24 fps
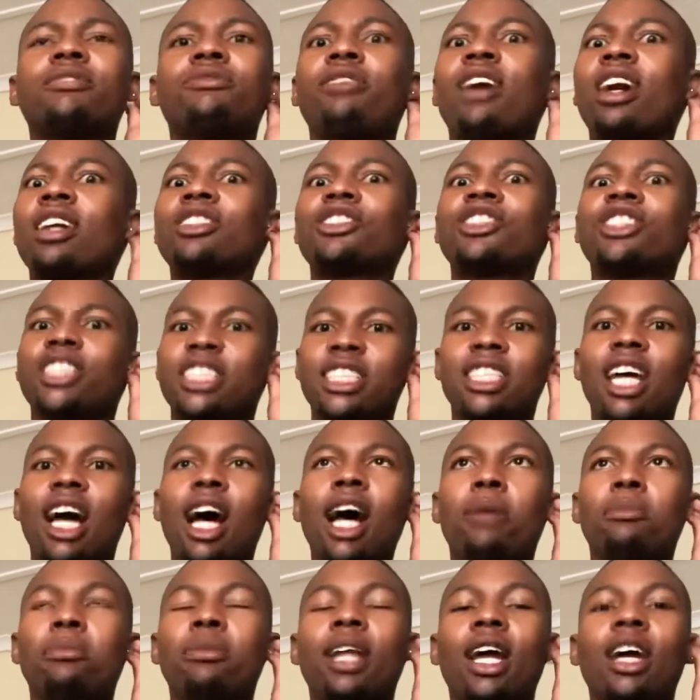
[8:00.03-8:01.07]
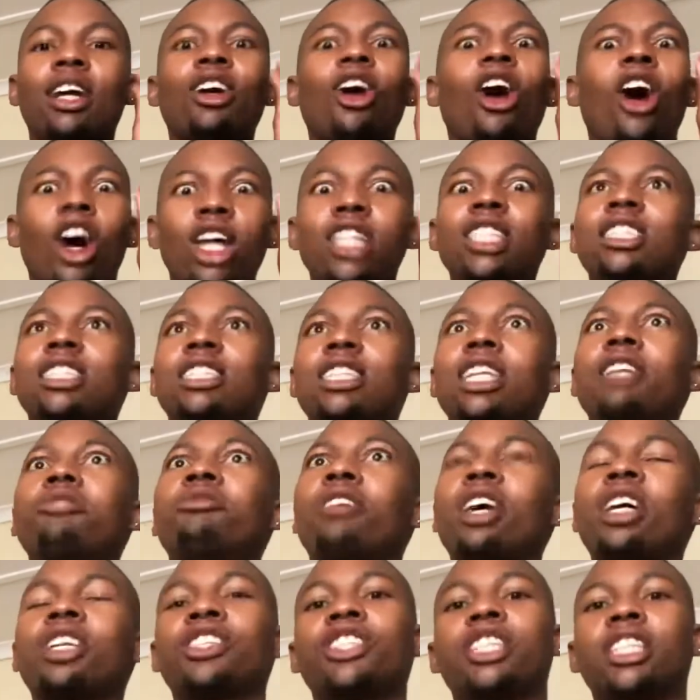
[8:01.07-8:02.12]
fucked shit up like honestly
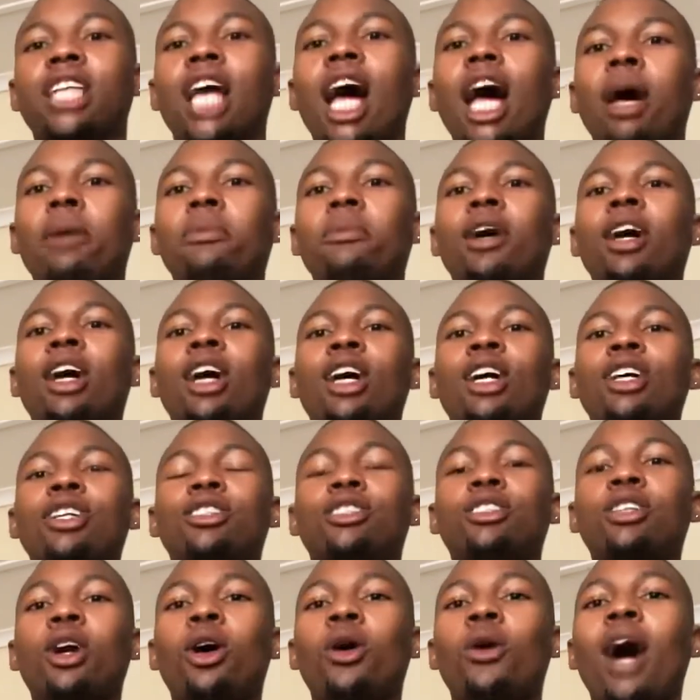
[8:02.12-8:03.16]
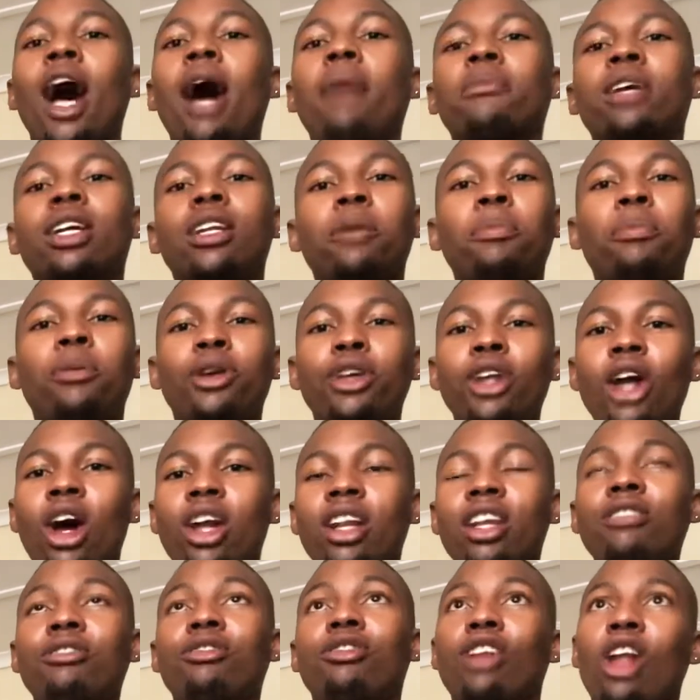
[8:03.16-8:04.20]
fucked shit up so i'm gonna put on
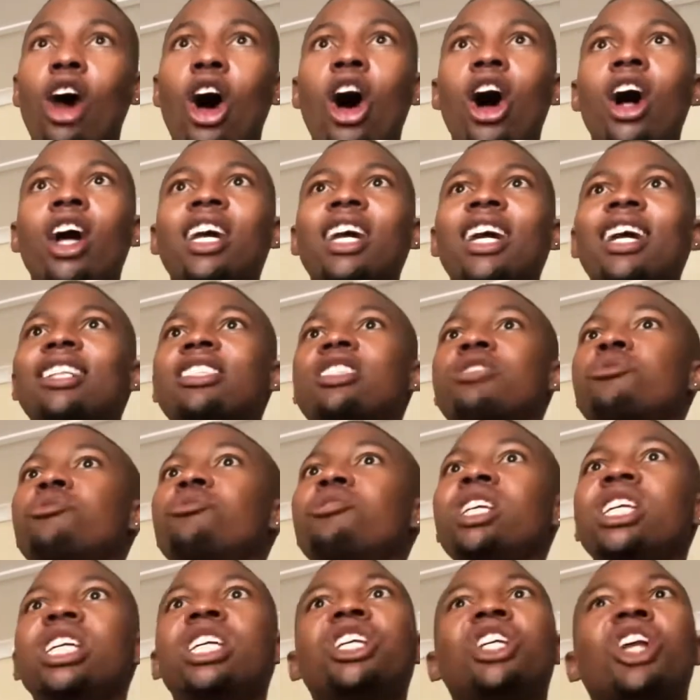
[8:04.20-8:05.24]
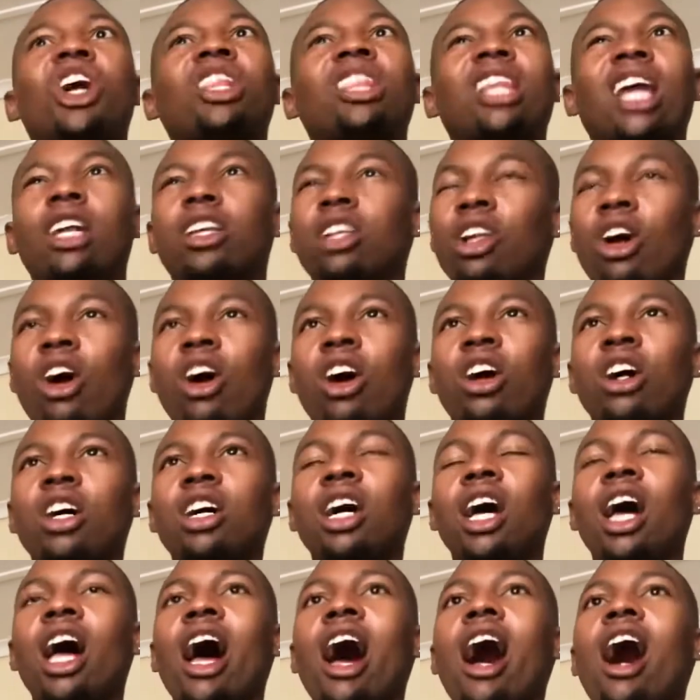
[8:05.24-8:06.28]
a vlog it's really not that long
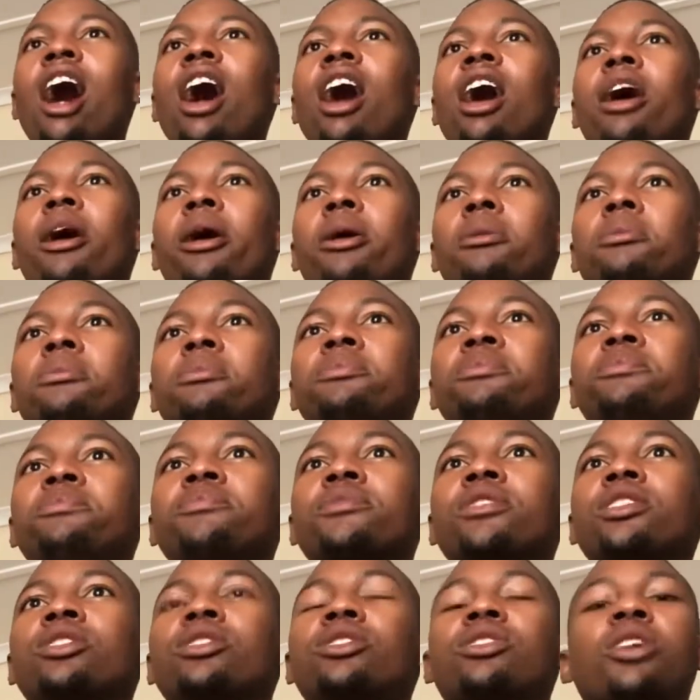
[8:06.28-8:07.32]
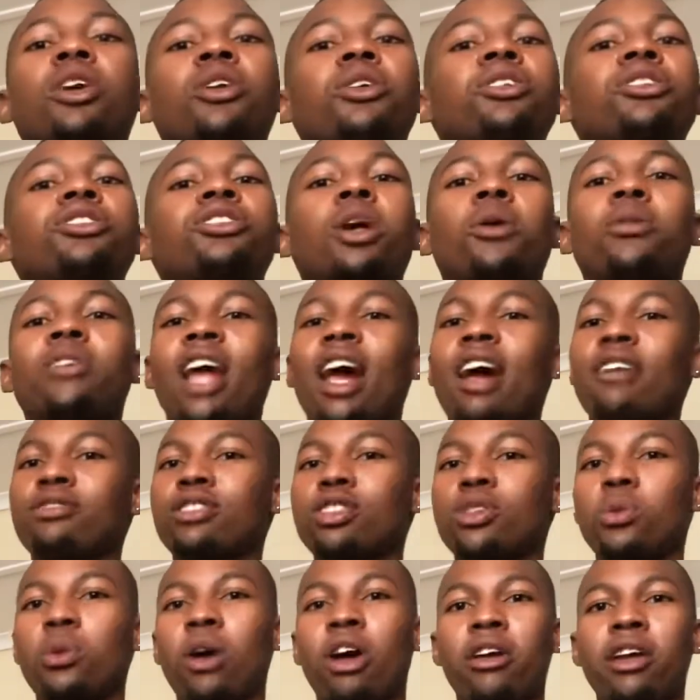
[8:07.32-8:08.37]
um so you don't have to
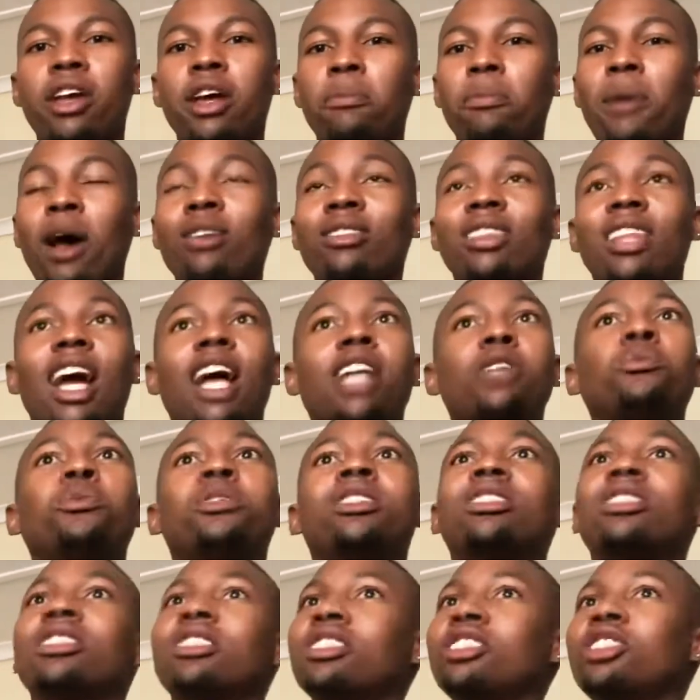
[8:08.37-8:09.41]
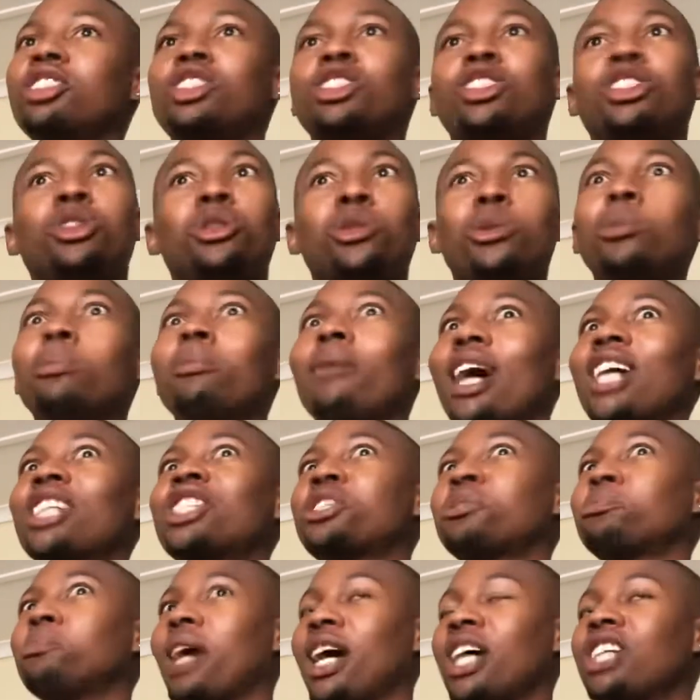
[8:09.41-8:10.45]
worry about that we didn't do
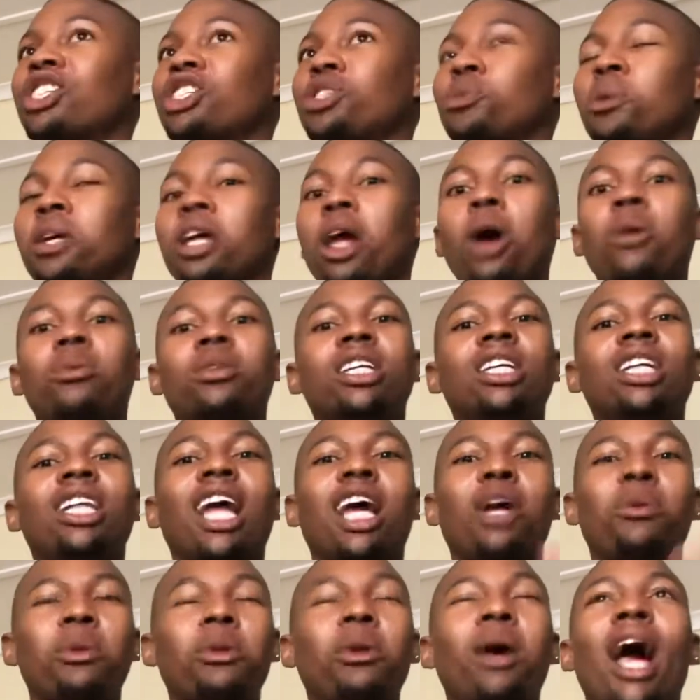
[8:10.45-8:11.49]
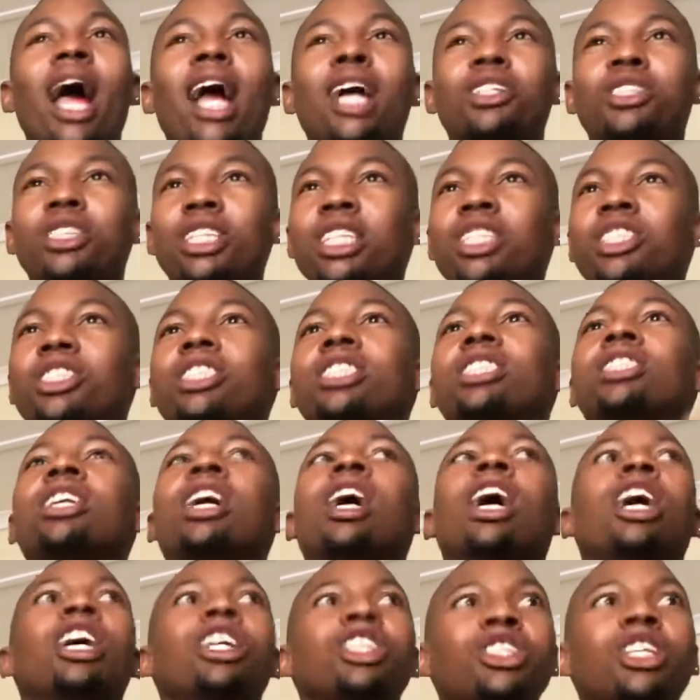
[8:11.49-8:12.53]
much much we only like we were actually just
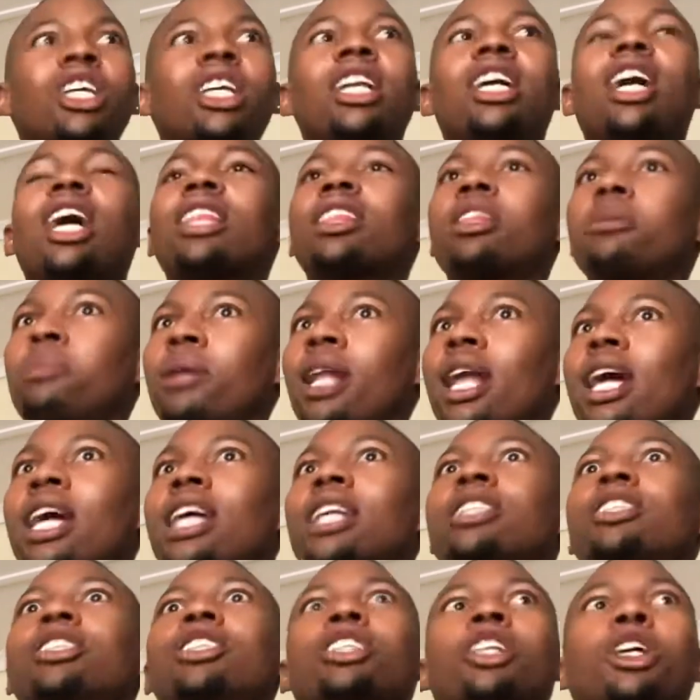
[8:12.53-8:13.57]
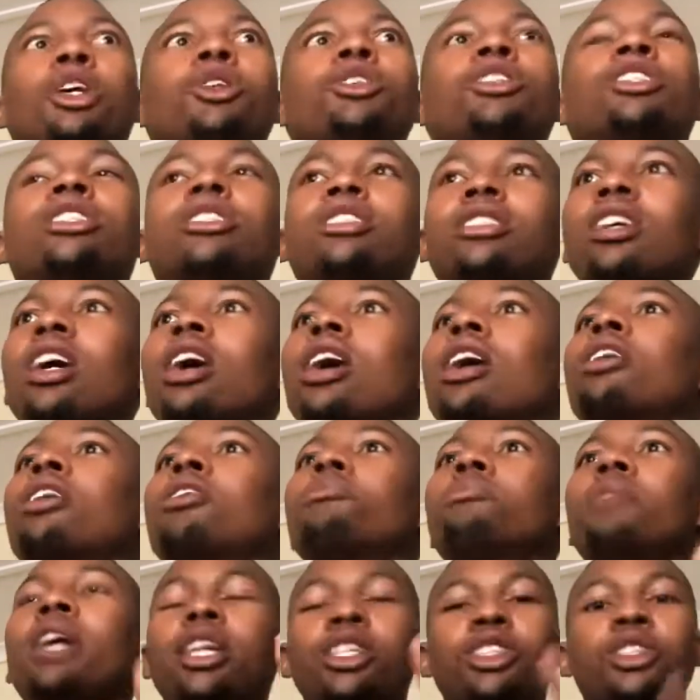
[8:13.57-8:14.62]
chilling at the place you know just
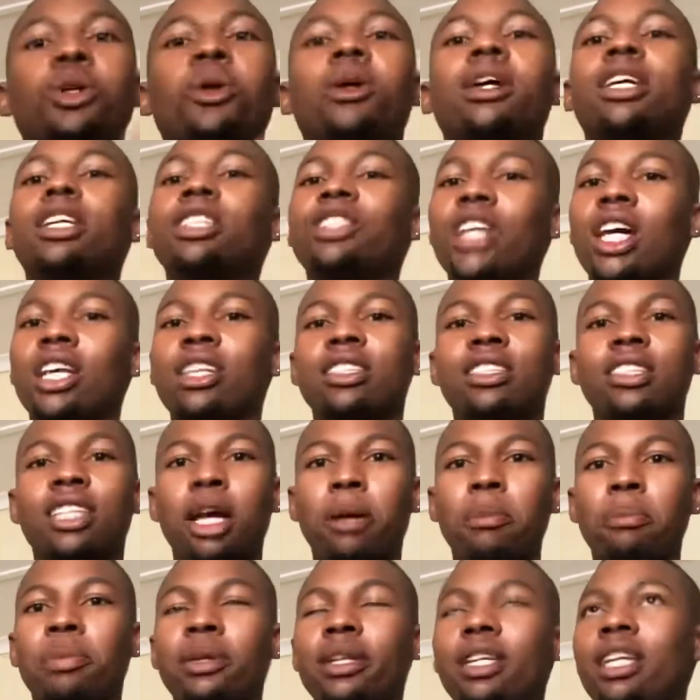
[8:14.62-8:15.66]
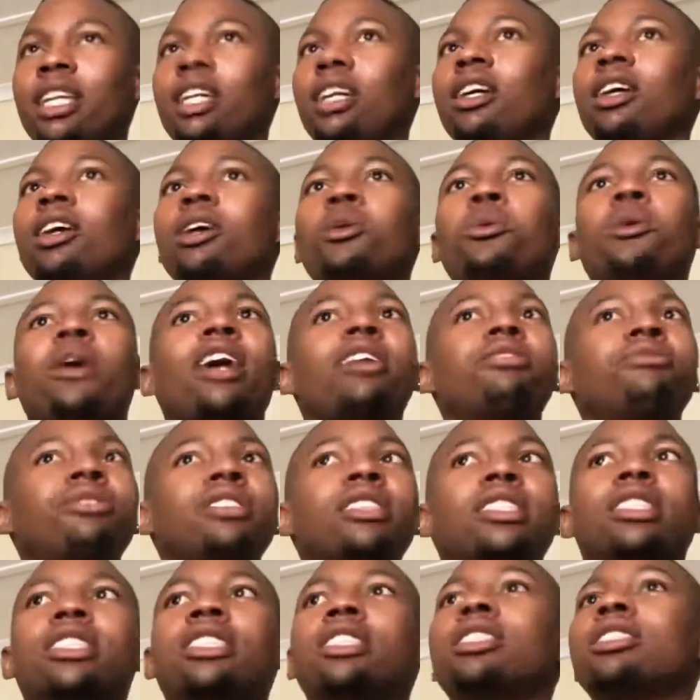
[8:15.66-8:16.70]
enjoying each other's company we had
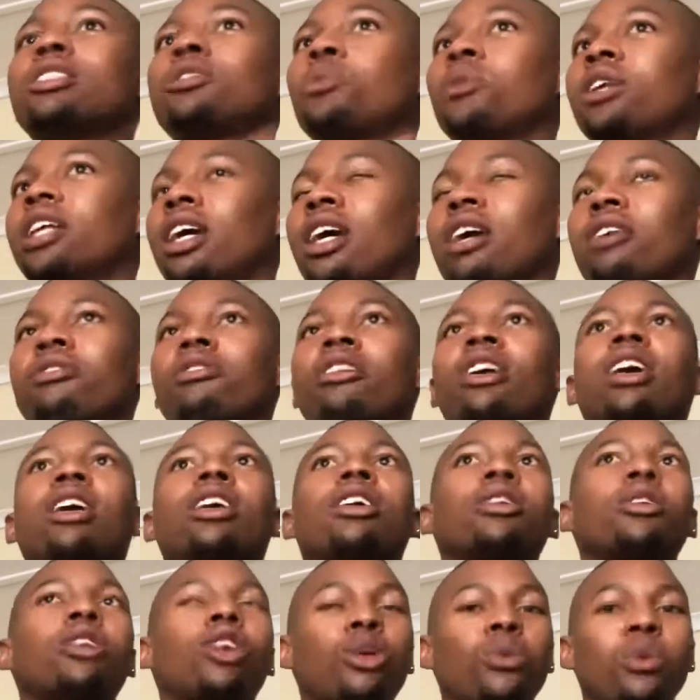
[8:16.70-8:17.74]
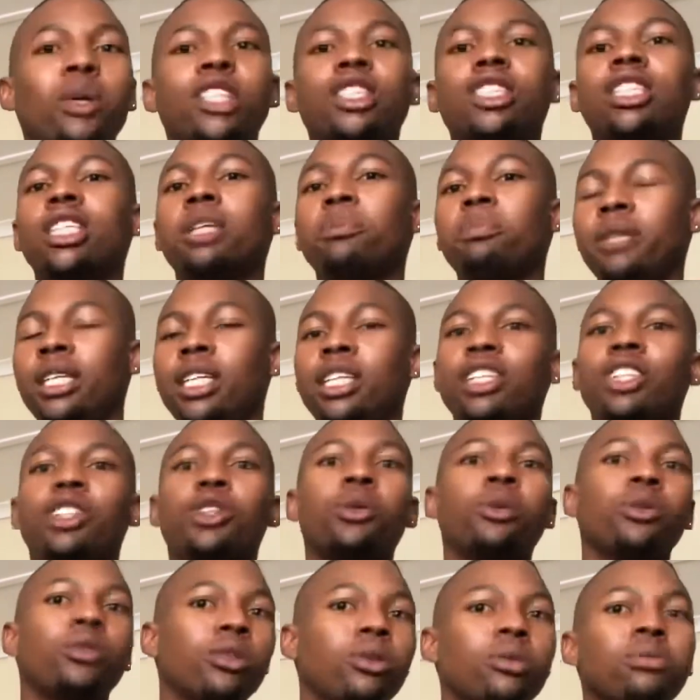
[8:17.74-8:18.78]
visitors whatever went to the beach
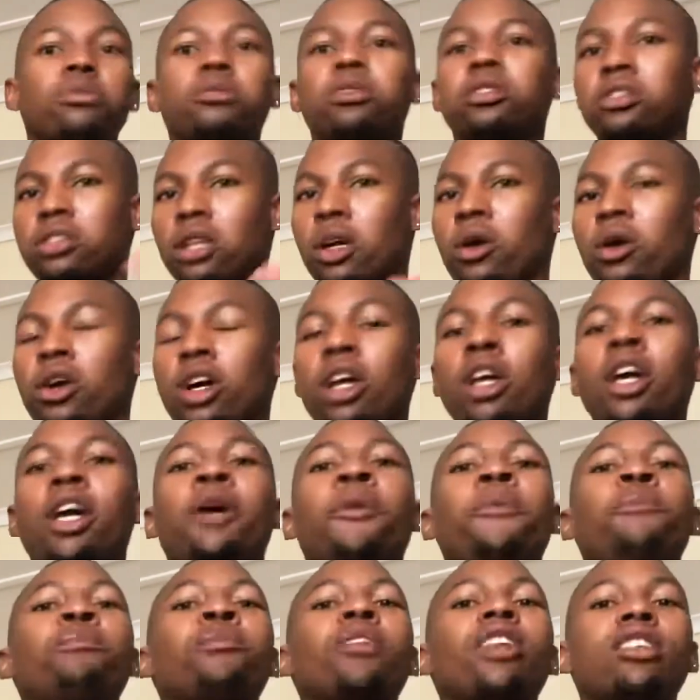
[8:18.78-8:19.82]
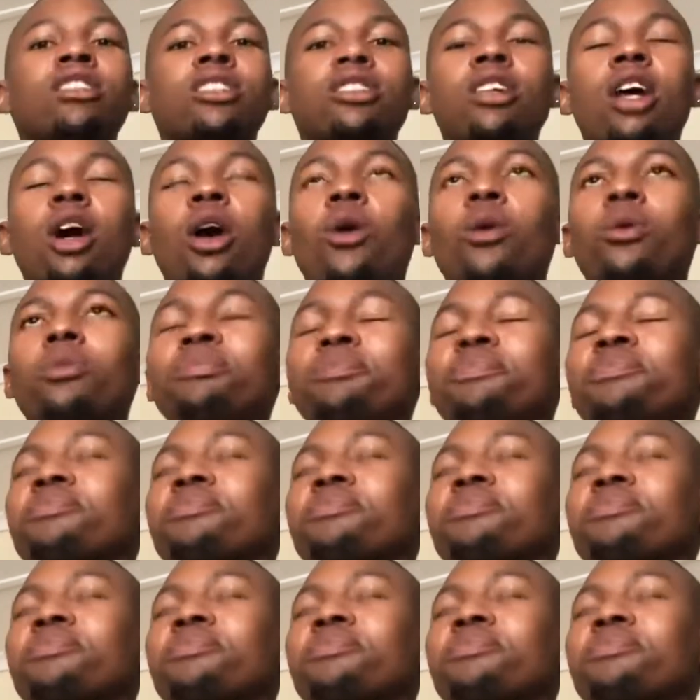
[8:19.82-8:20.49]
so so